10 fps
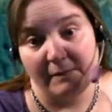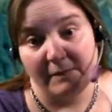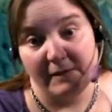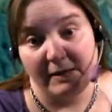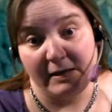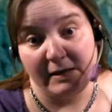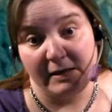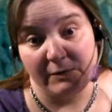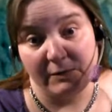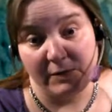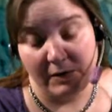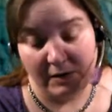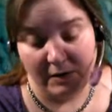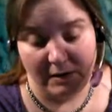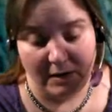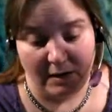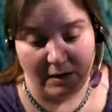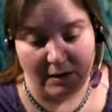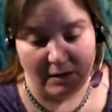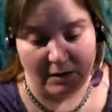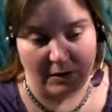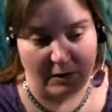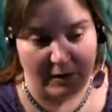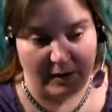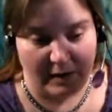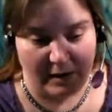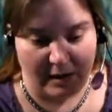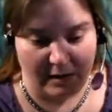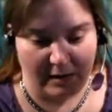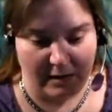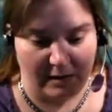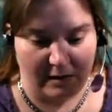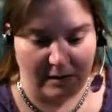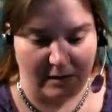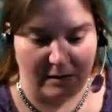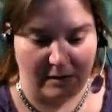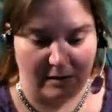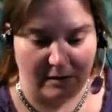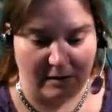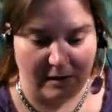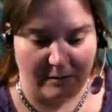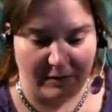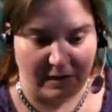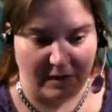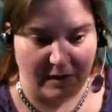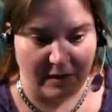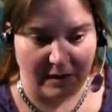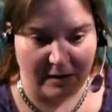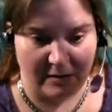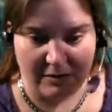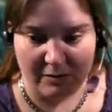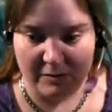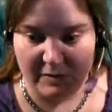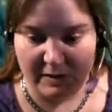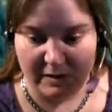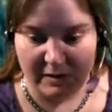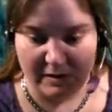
Nadine, the word, the curtain and the lap blanket. Yeah, there should be,